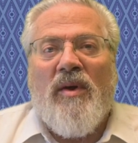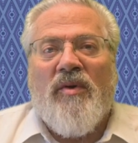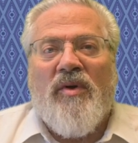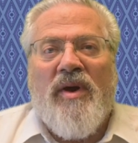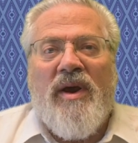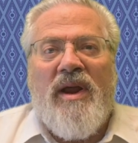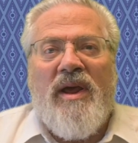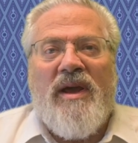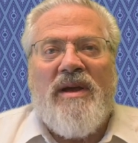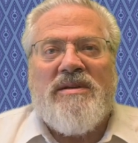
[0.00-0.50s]

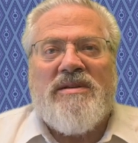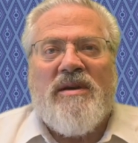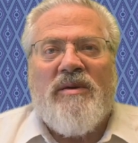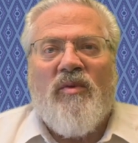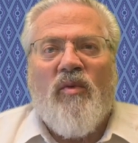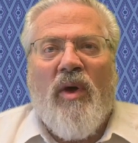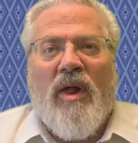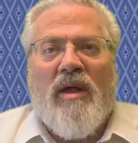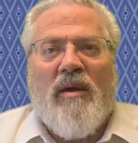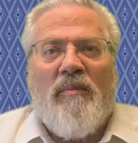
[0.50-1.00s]
Greetings
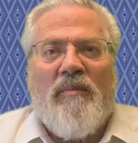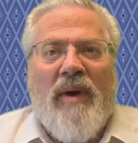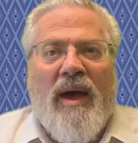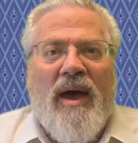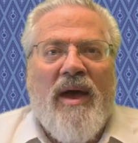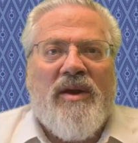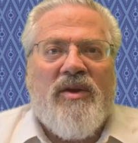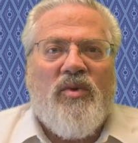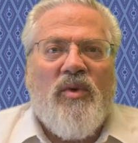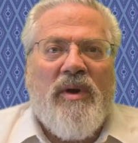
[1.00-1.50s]
and welcome
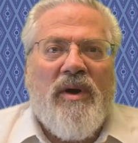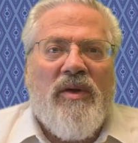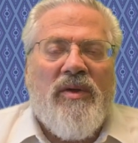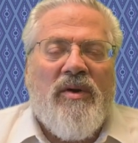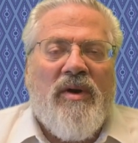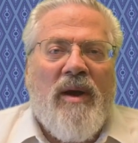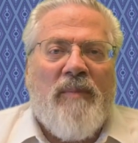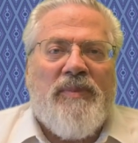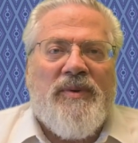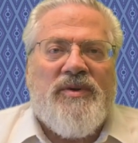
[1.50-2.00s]
back to
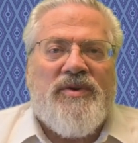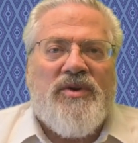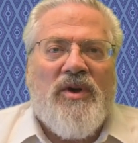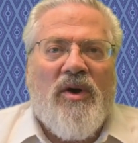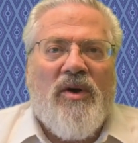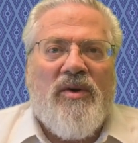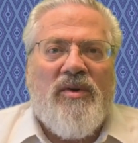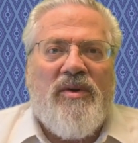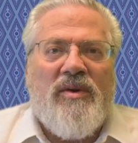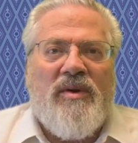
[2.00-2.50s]
another
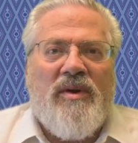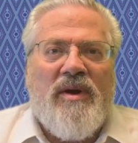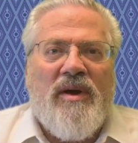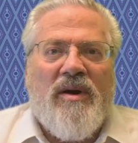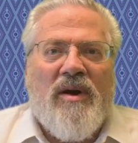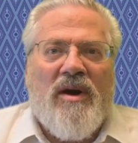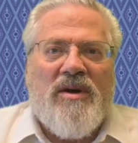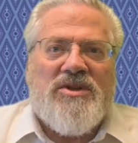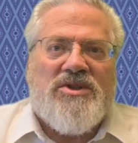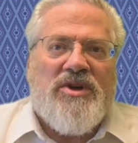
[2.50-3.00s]
episode
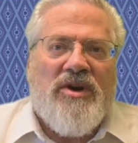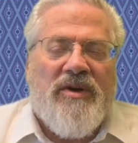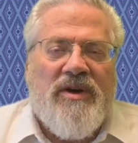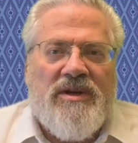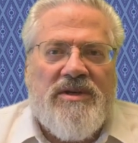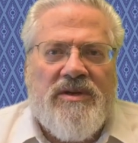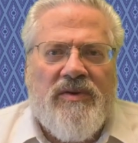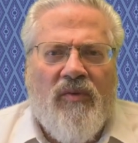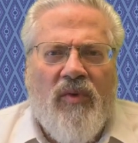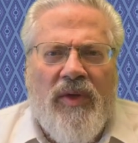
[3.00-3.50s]
in our
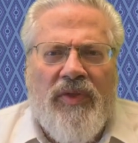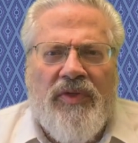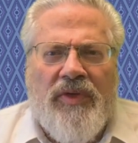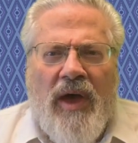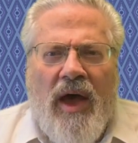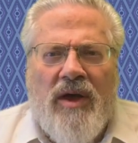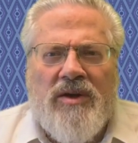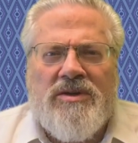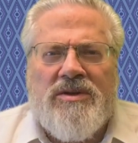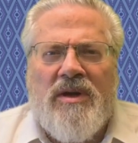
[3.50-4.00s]
series of
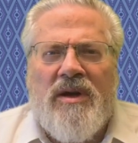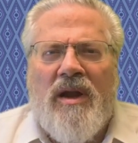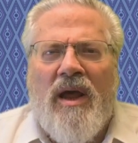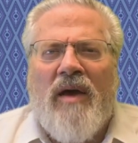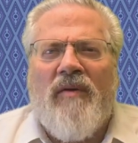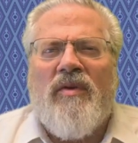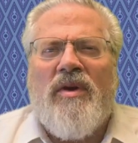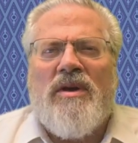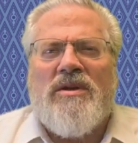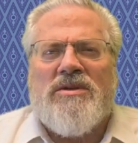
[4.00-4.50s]
1,000
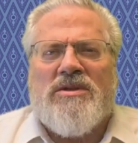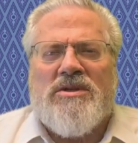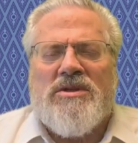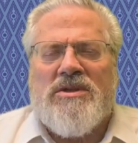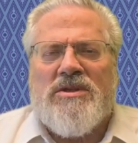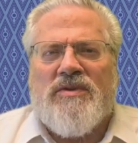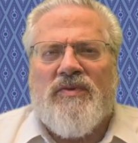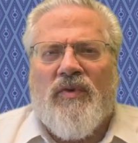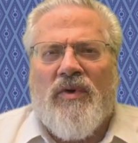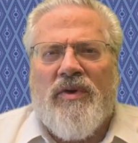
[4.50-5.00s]

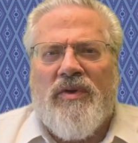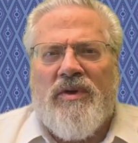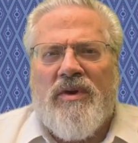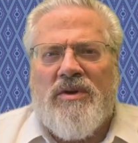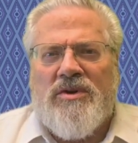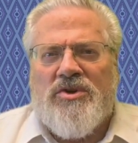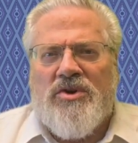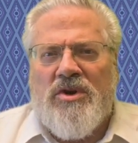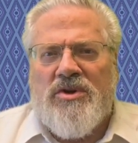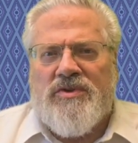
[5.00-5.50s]
Evidences for
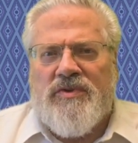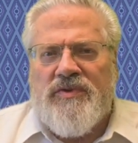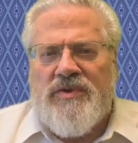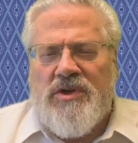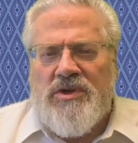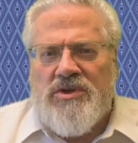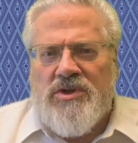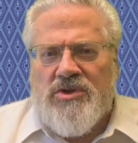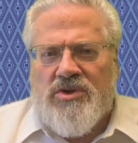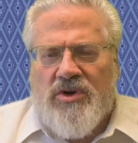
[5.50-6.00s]
the Church of
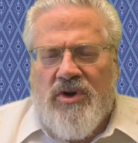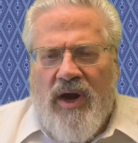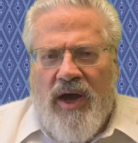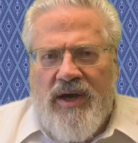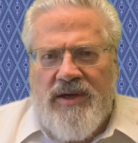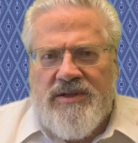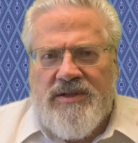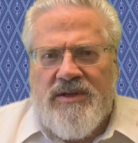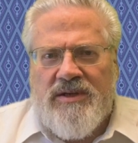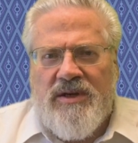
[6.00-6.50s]
Jesus
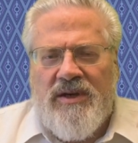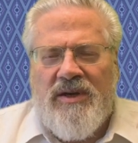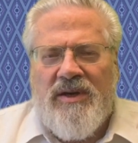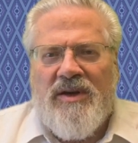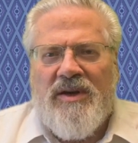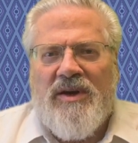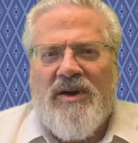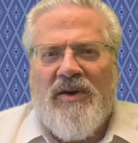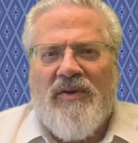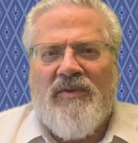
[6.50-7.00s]
Christ
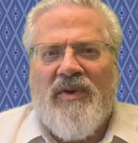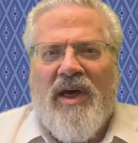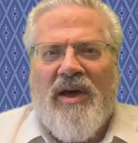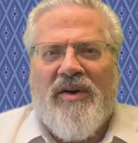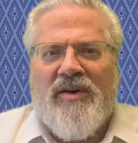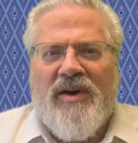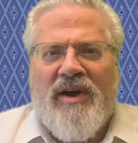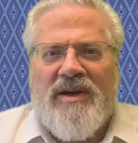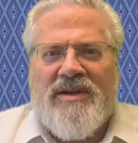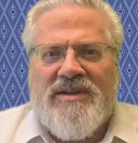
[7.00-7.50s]
of
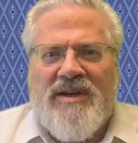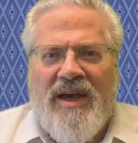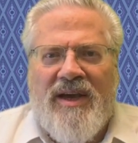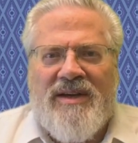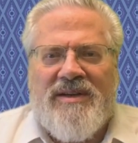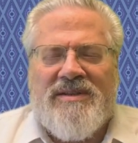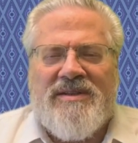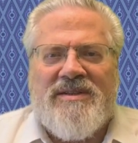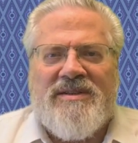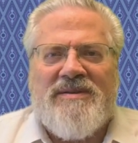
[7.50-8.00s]
Latter-day
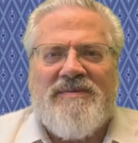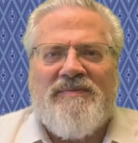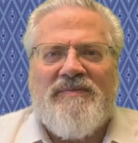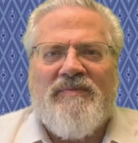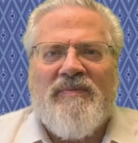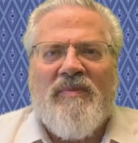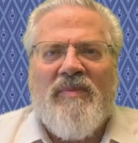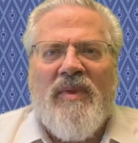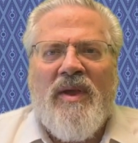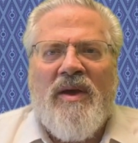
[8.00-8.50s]
Saints.
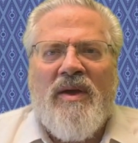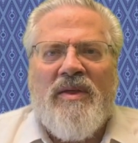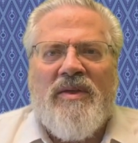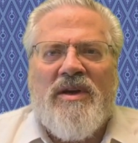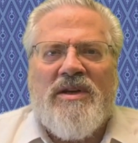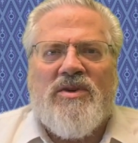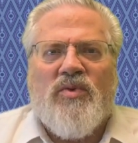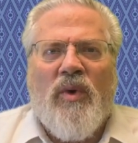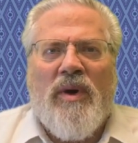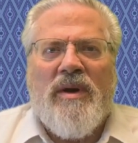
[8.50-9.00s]

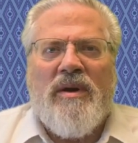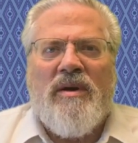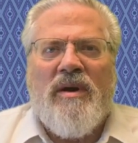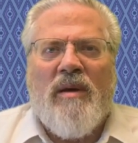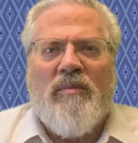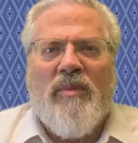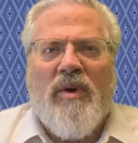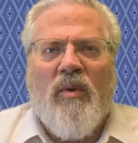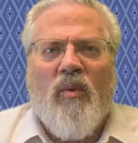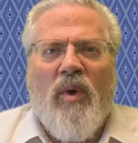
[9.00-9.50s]
This one,
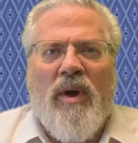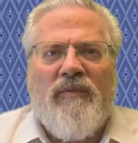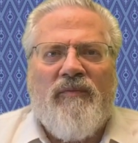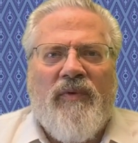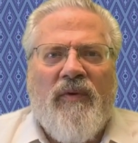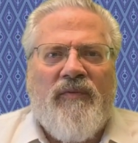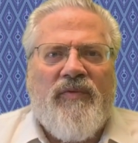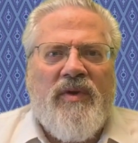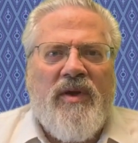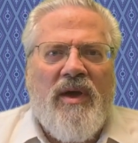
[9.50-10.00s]
number
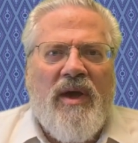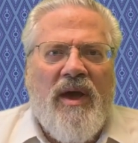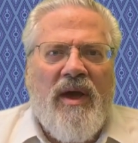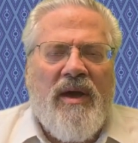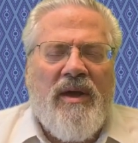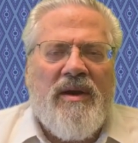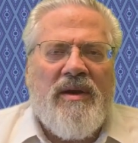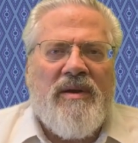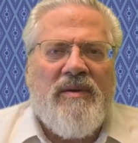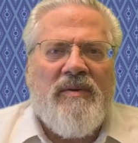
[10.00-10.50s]

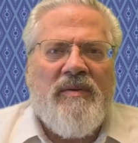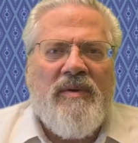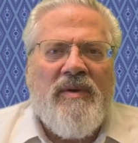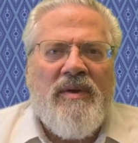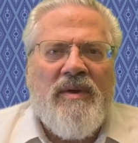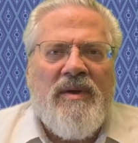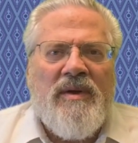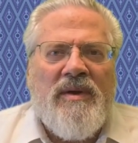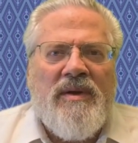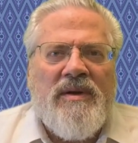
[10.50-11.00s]
158,
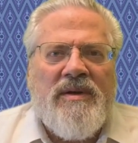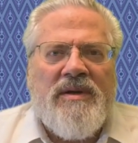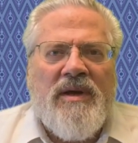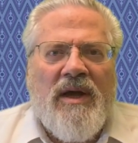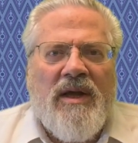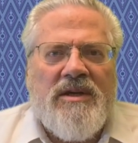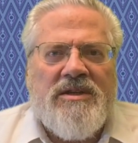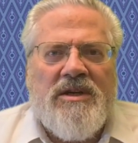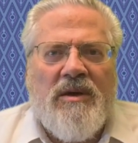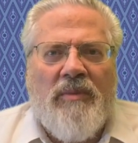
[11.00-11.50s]

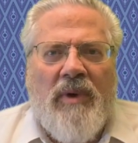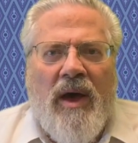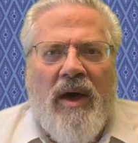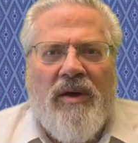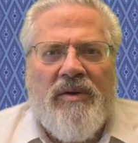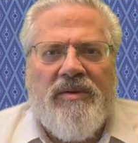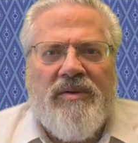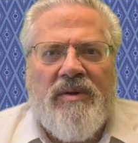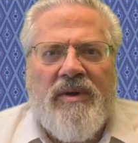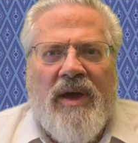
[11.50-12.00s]
tells
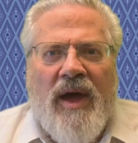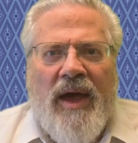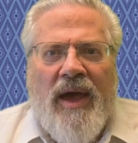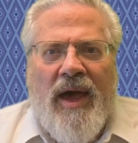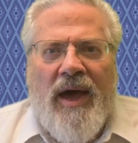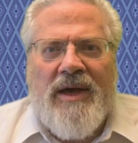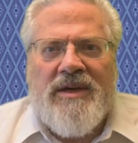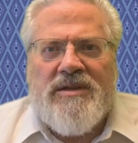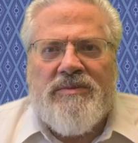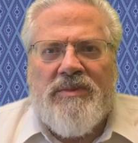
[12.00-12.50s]
about
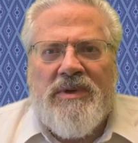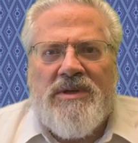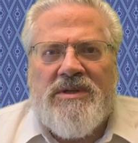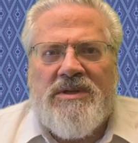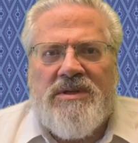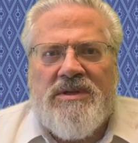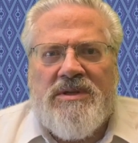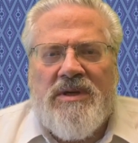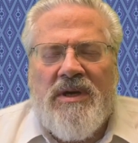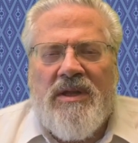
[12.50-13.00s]

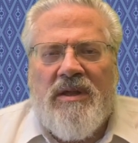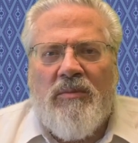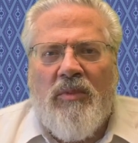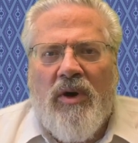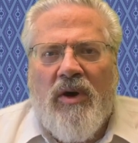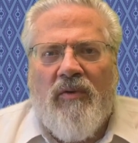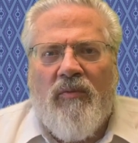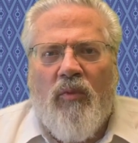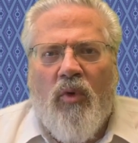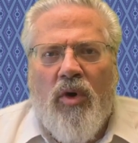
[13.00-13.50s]
Chiasmus in the
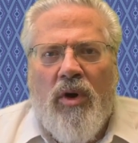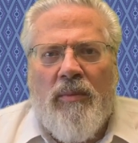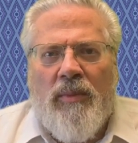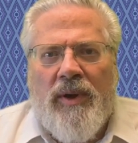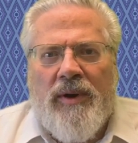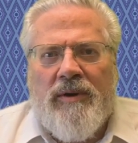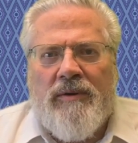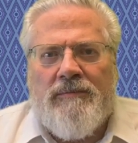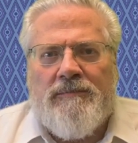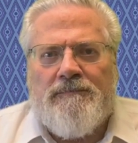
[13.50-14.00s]
Book of
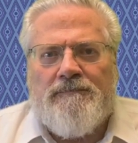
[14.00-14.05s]
Mormon.